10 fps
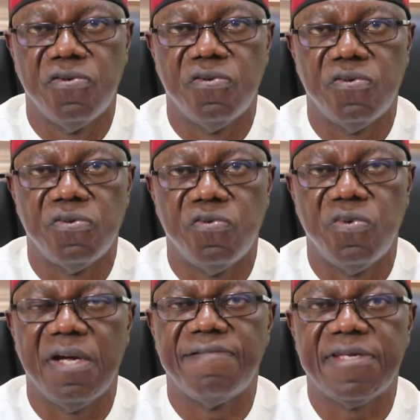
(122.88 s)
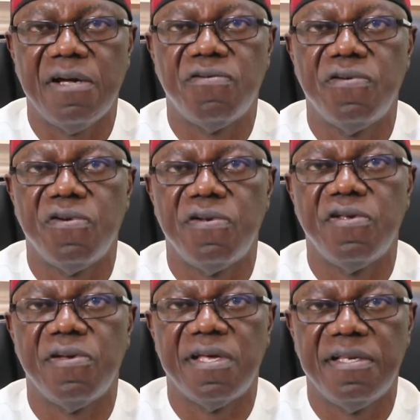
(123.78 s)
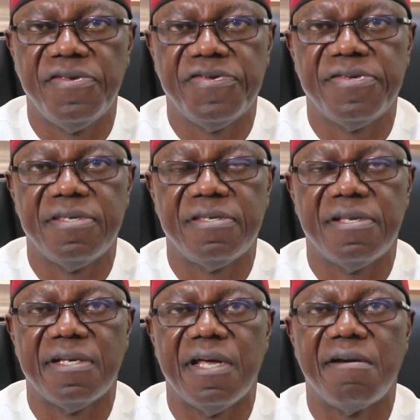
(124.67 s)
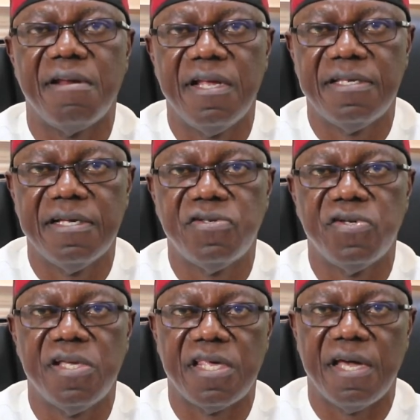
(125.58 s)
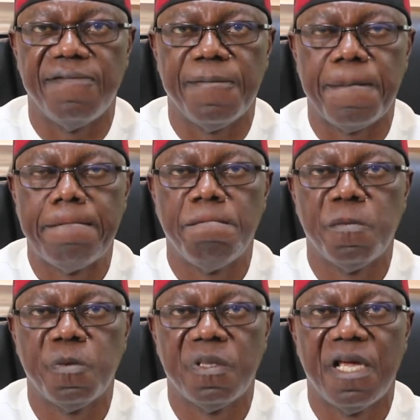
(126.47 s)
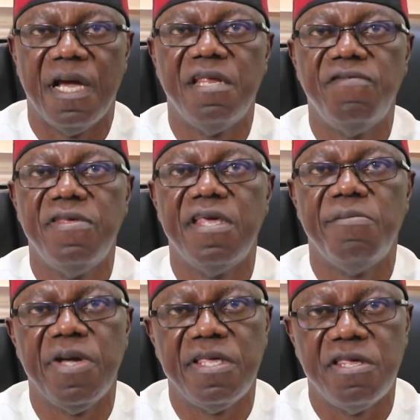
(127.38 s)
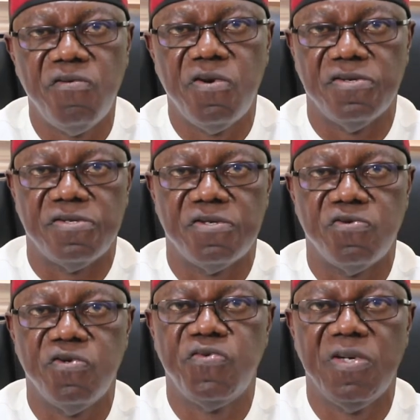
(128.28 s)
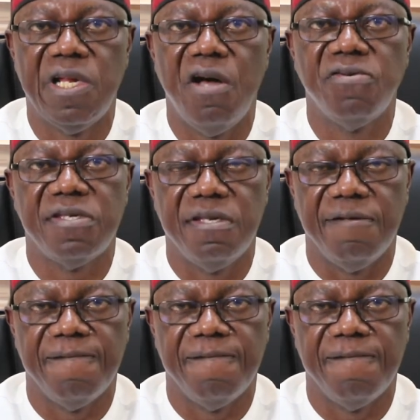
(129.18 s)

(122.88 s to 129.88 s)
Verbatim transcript: so, we have tackled all the other diseases that are related to HIV and even the emerging ones, which we now see,